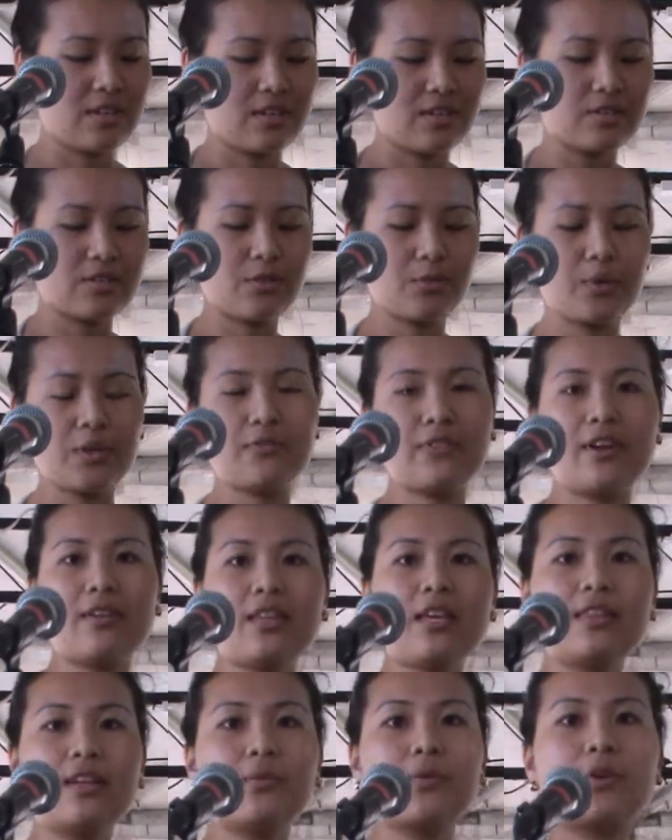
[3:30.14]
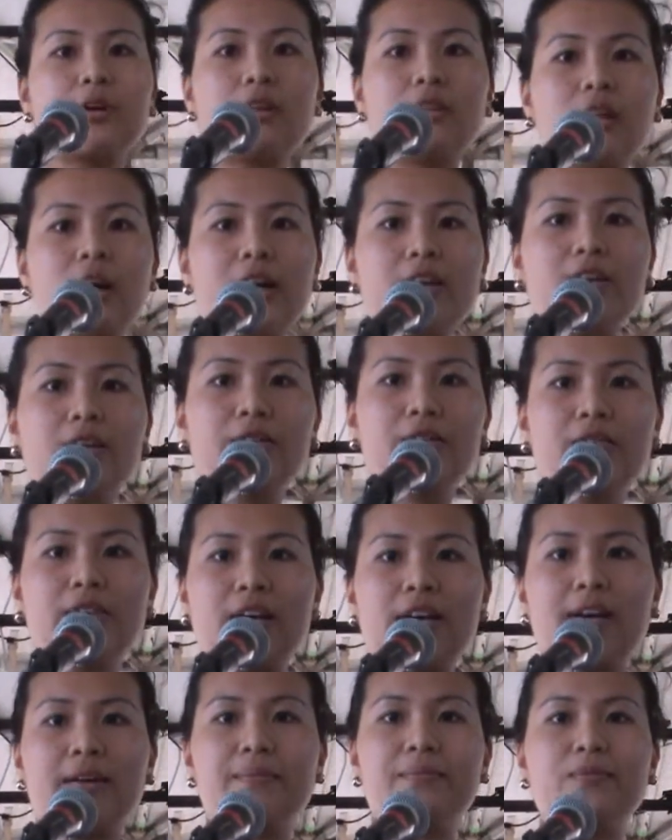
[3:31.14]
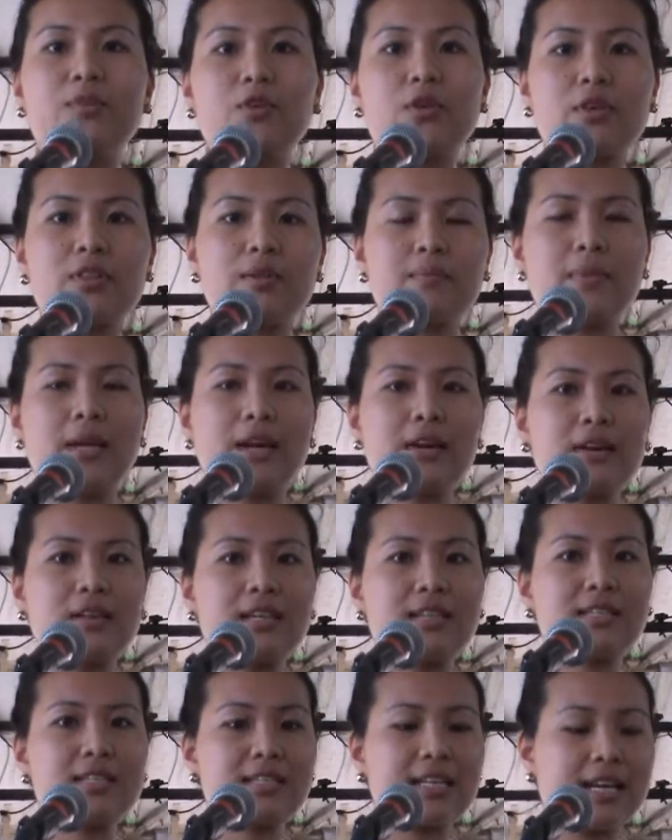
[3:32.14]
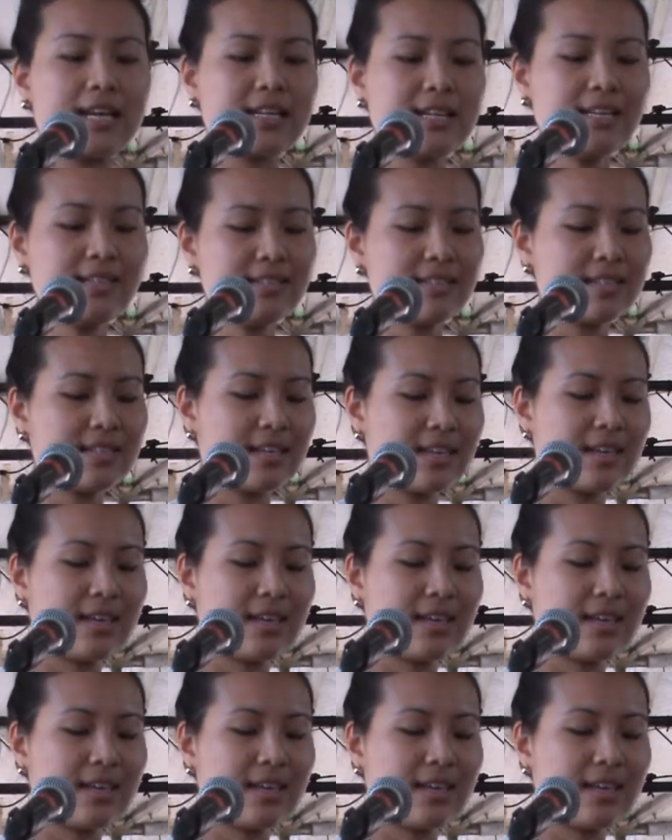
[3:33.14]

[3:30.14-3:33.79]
So we found that there were a lot of um, North American studies